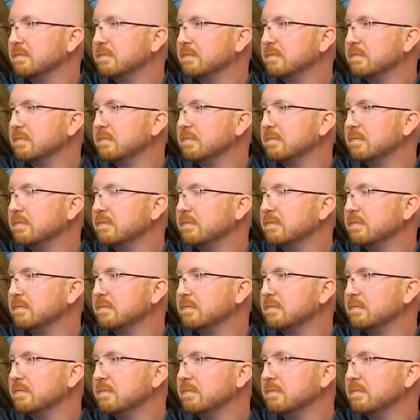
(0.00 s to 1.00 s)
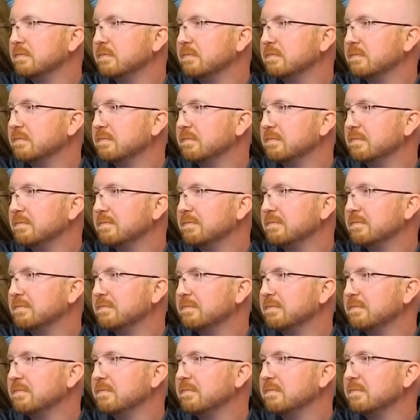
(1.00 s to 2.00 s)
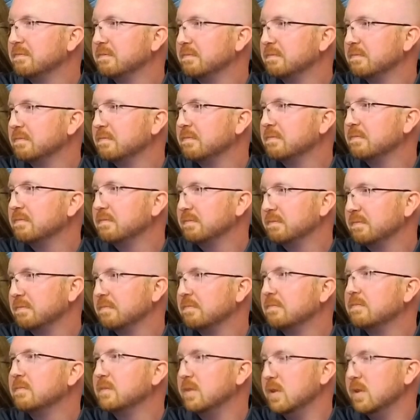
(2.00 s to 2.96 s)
This person isn't speaking.